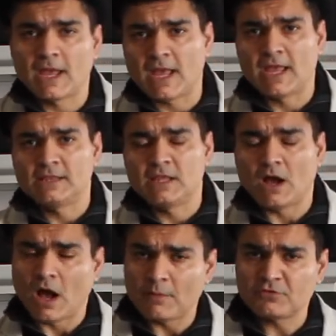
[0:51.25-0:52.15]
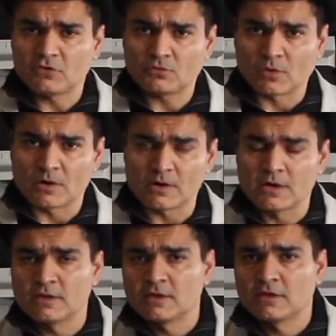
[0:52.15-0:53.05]
And the options
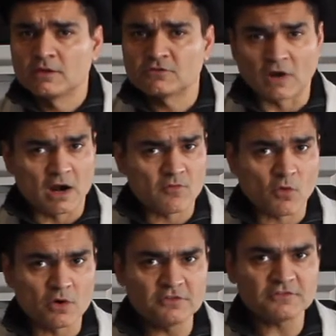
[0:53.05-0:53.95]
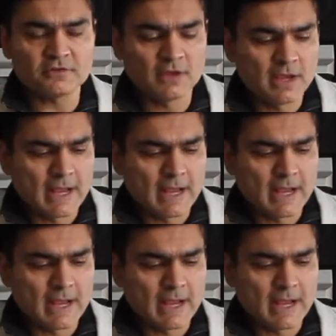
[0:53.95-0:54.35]
were Star Wars,